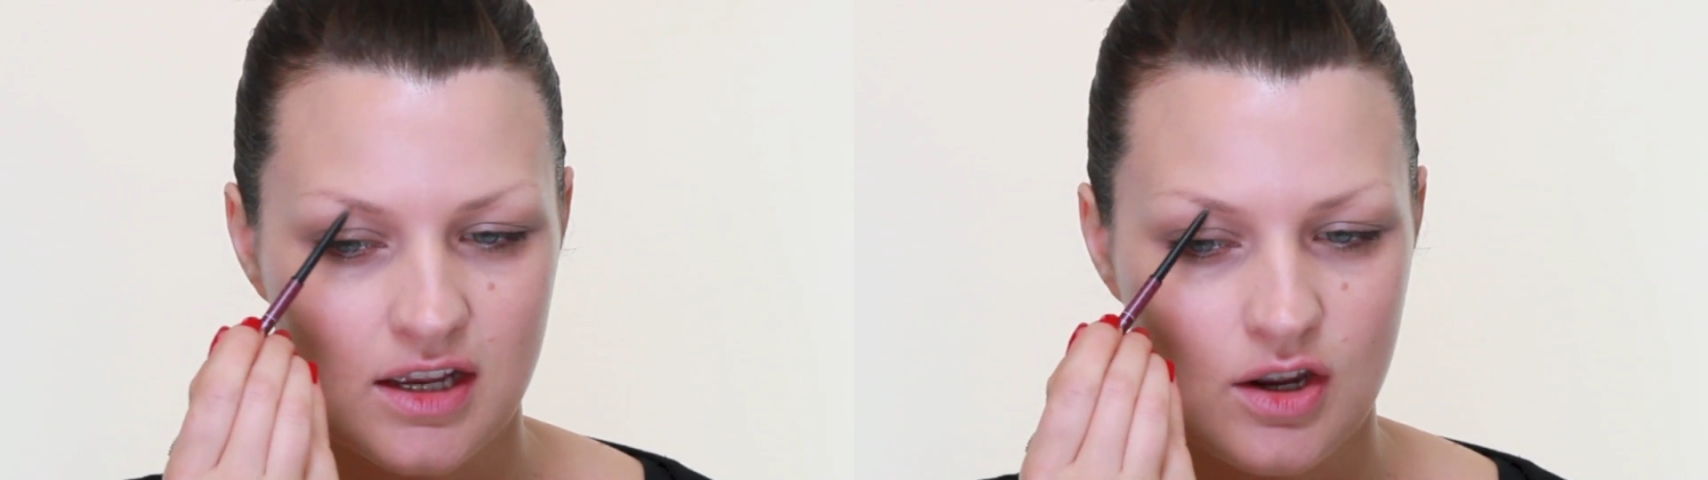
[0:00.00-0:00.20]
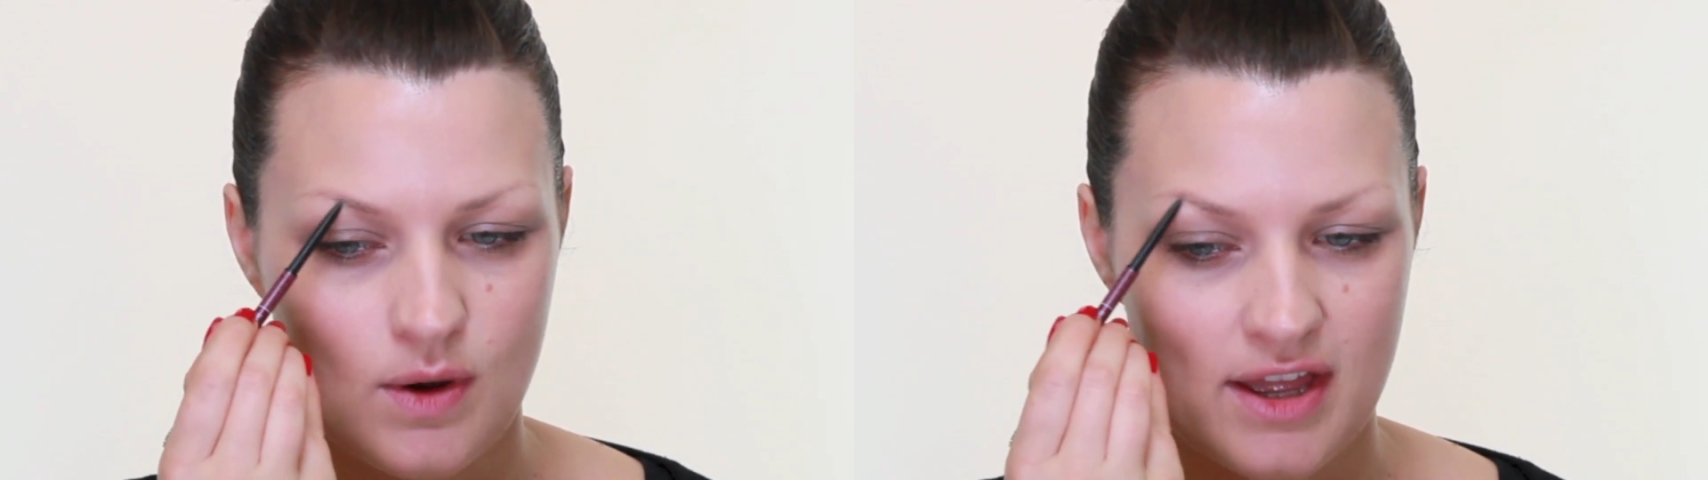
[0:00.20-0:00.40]

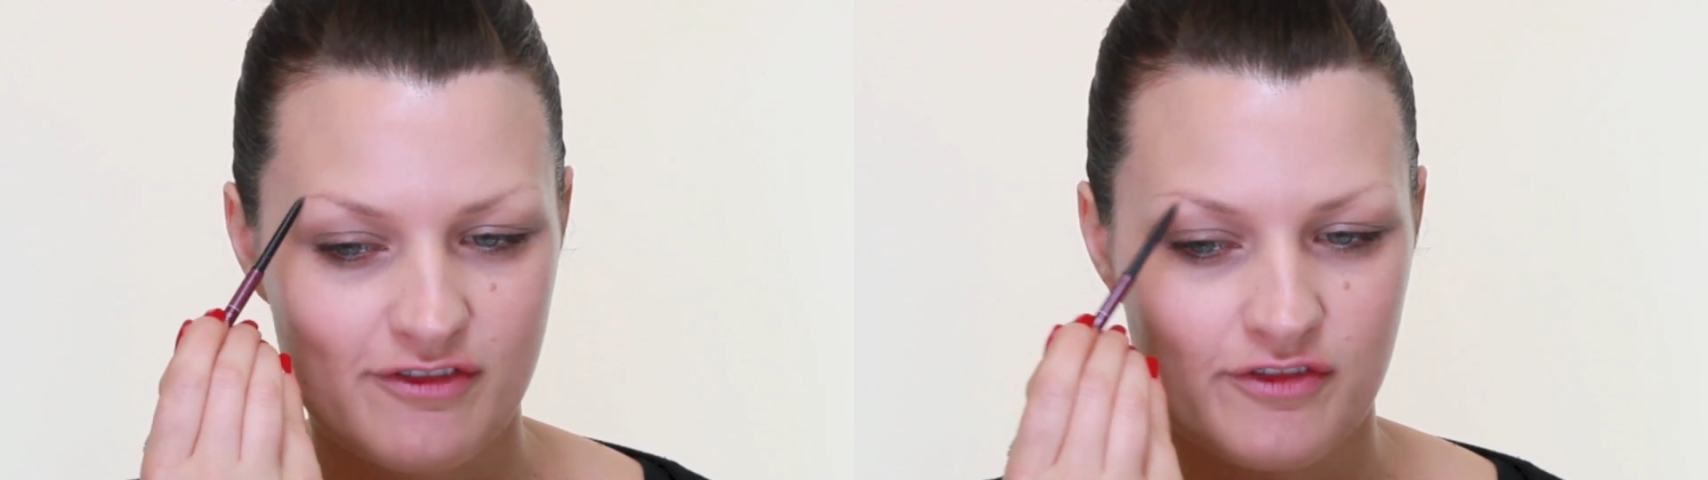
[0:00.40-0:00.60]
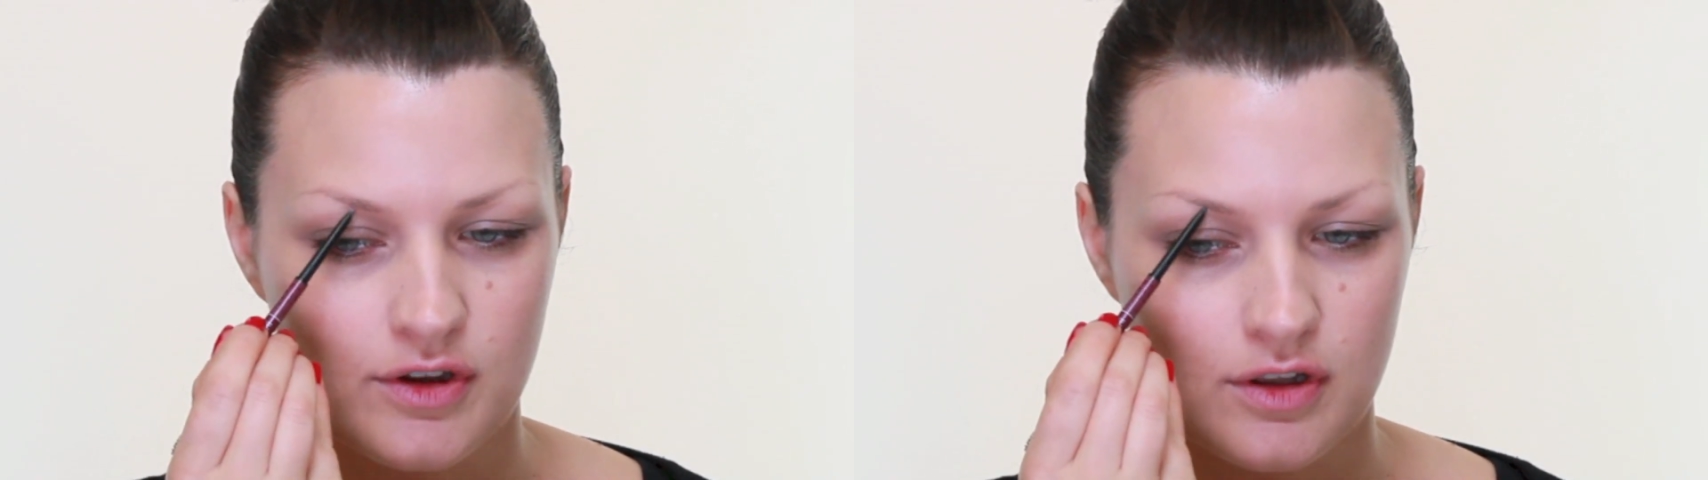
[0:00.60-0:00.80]
quite
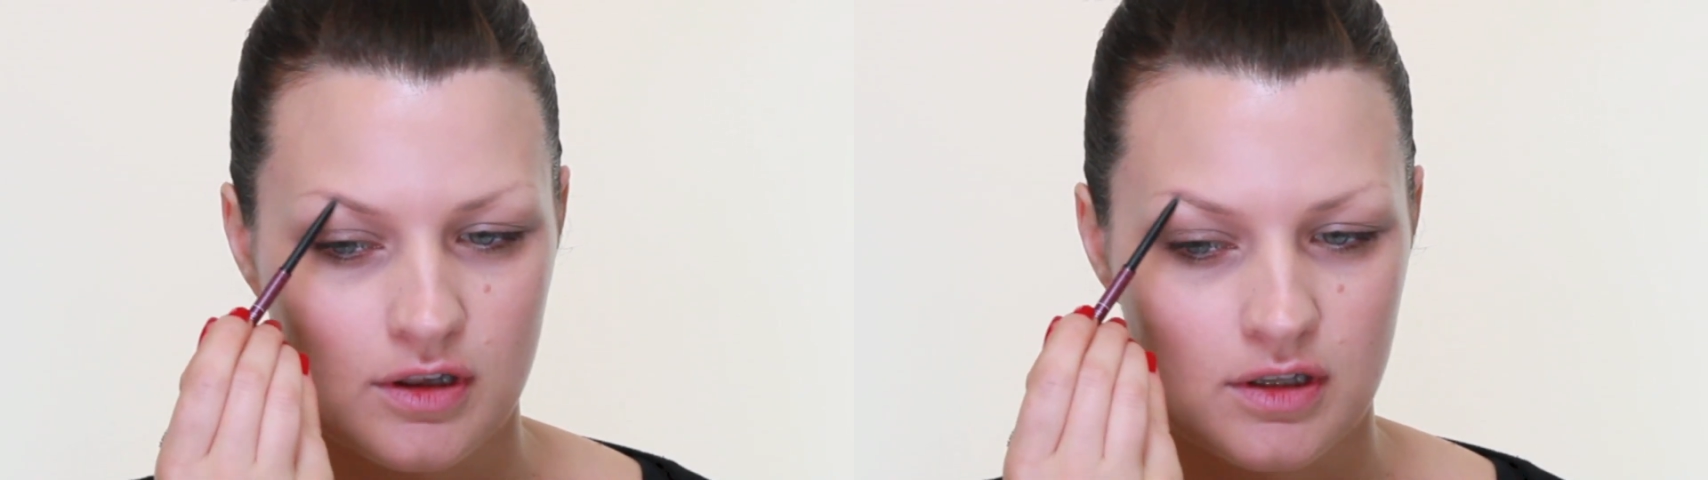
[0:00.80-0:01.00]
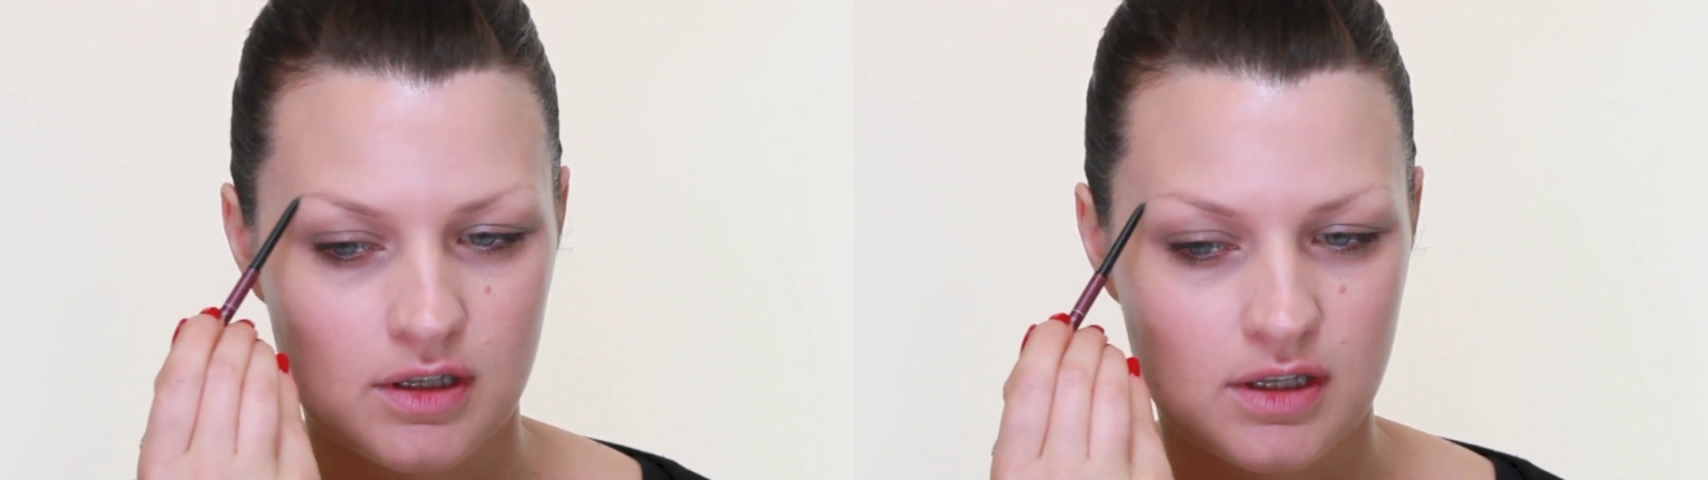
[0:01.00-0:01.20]

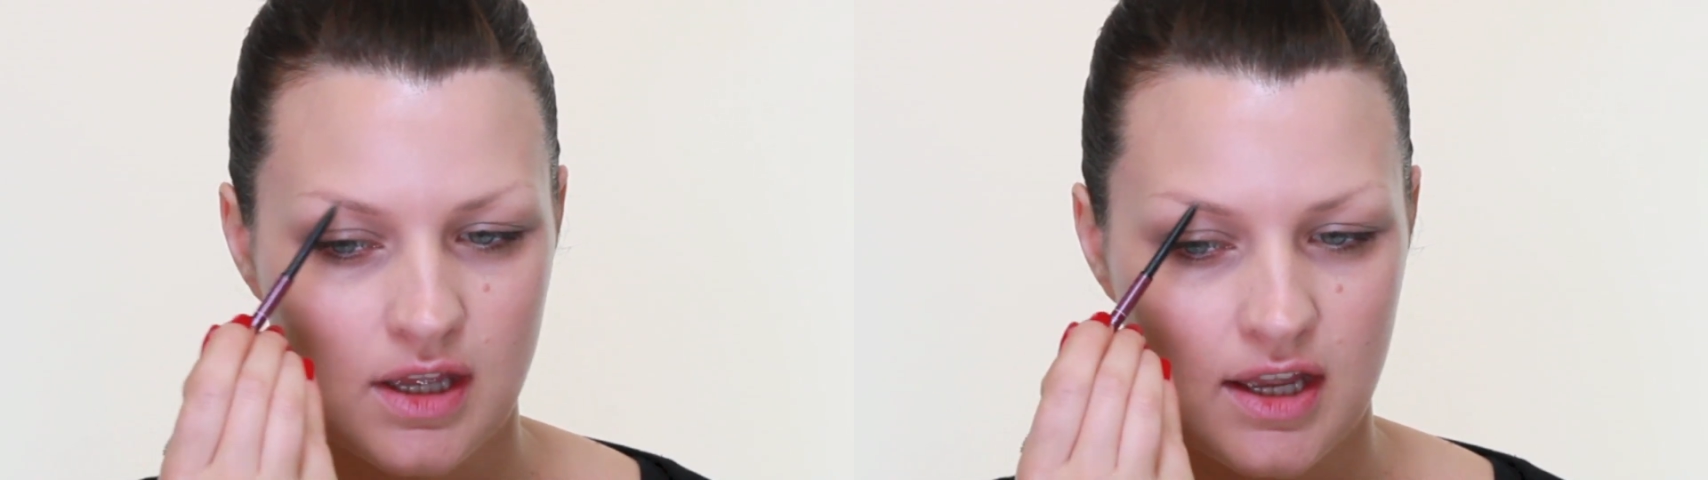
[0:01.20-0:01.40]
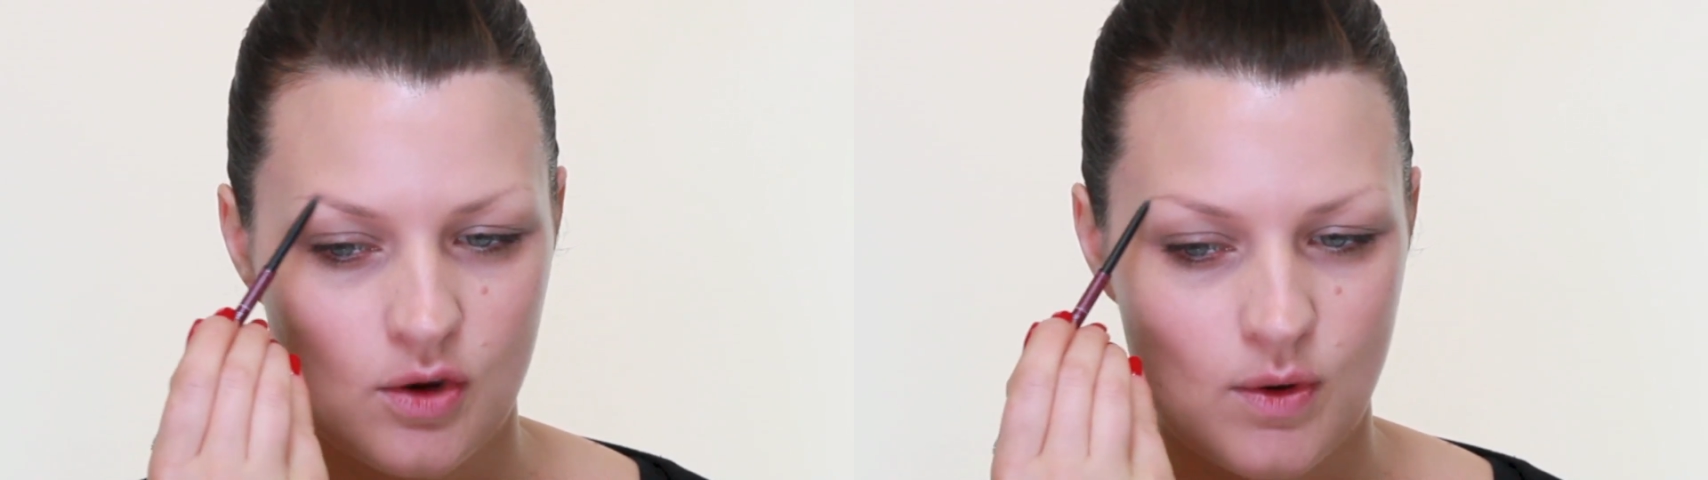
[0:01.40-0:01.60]
full
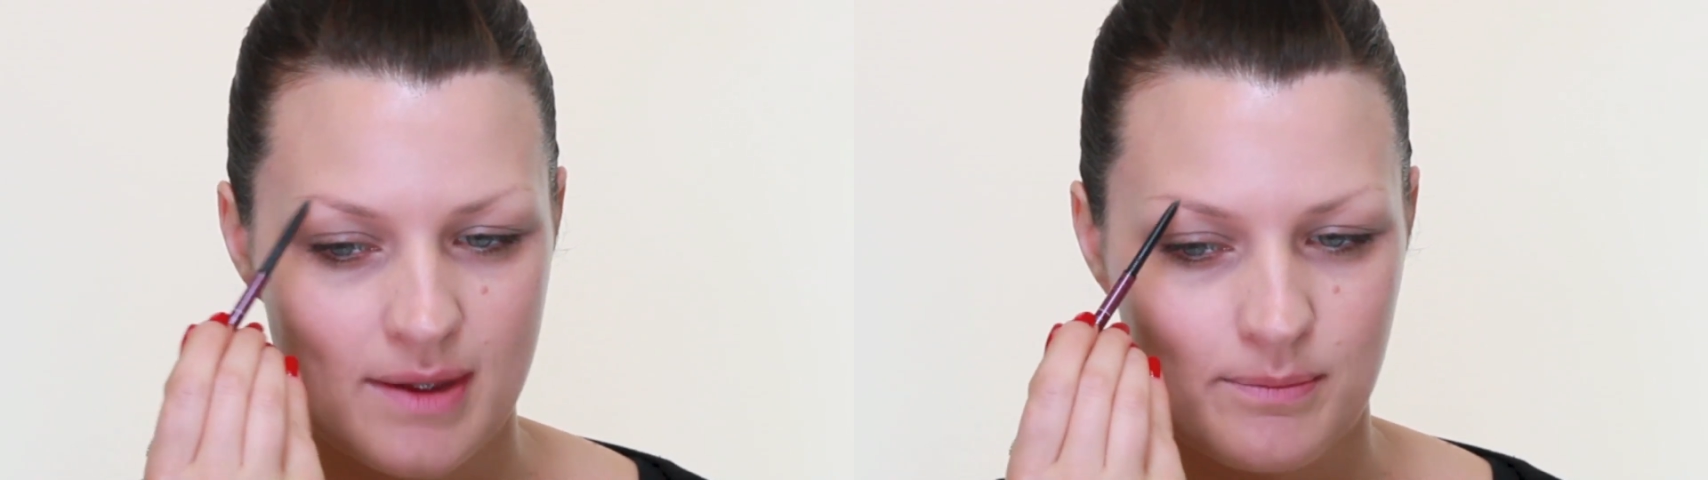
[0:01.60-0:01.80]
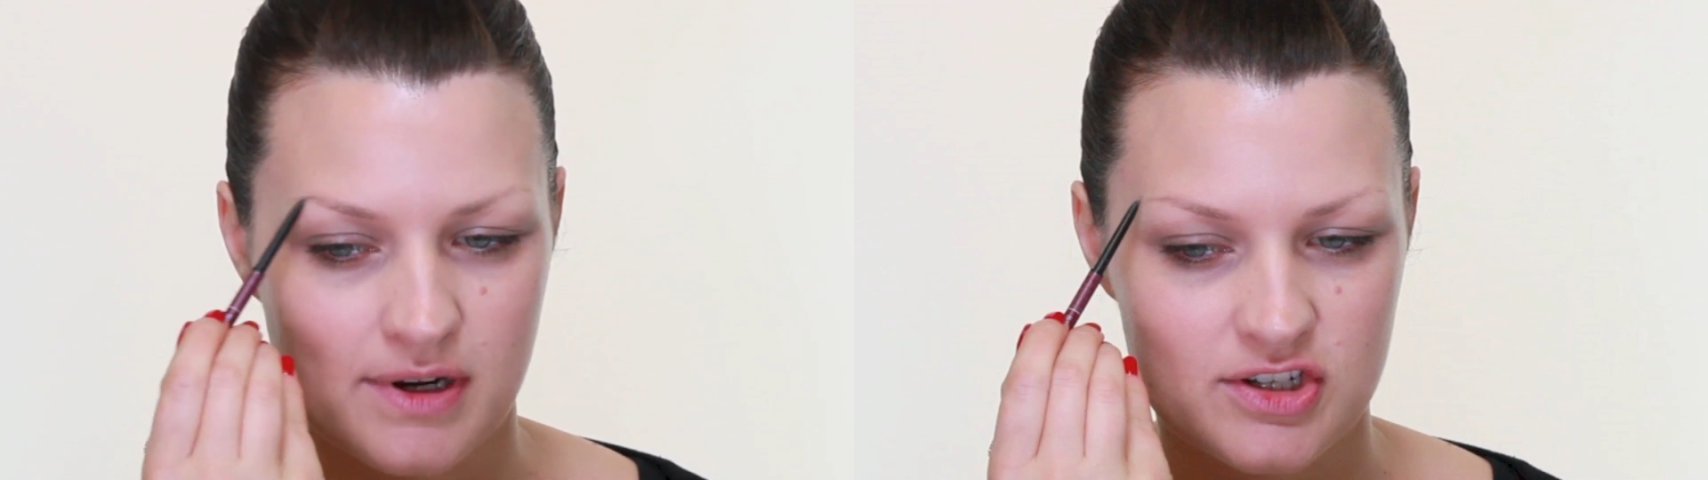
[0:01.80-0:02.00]
and
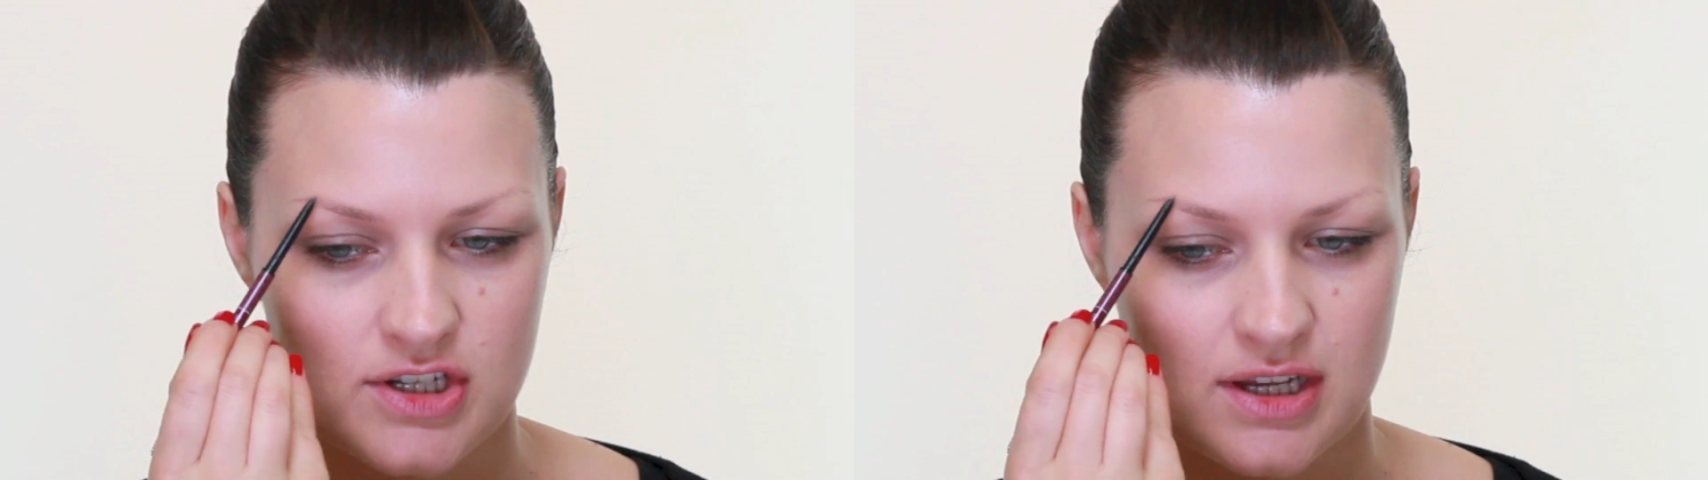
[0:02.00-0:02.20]
quite brushed